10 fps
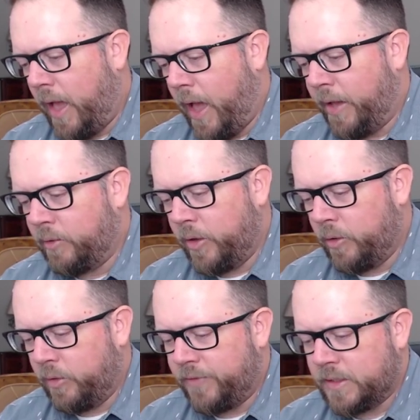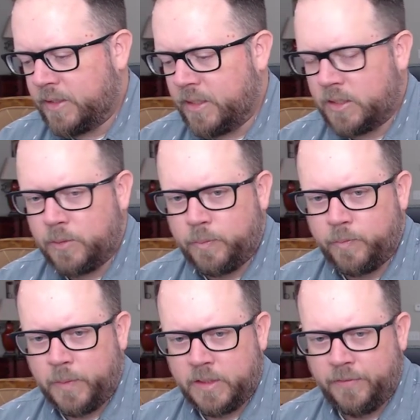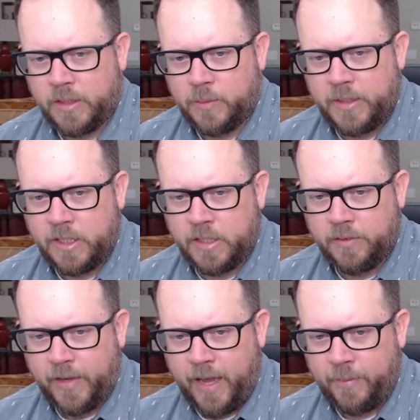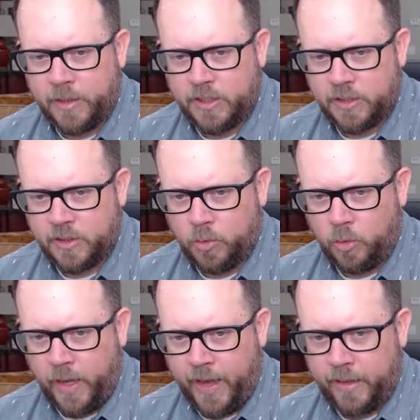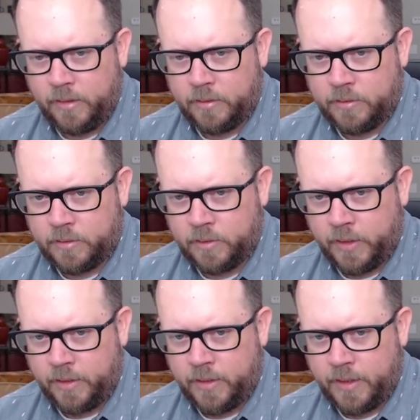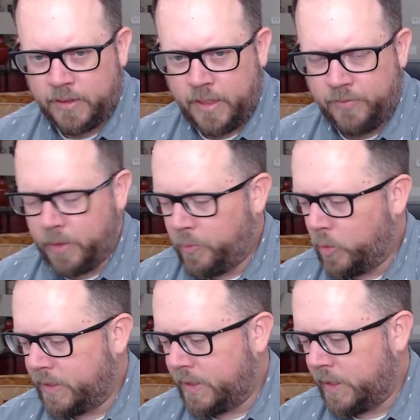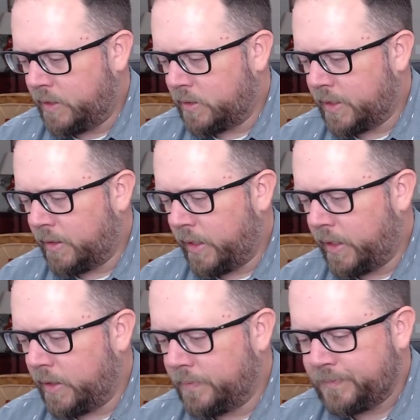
I don't know if this is a specific species of cat, but it's just a cool cat looking thing. It's got very pointy ears. I like it.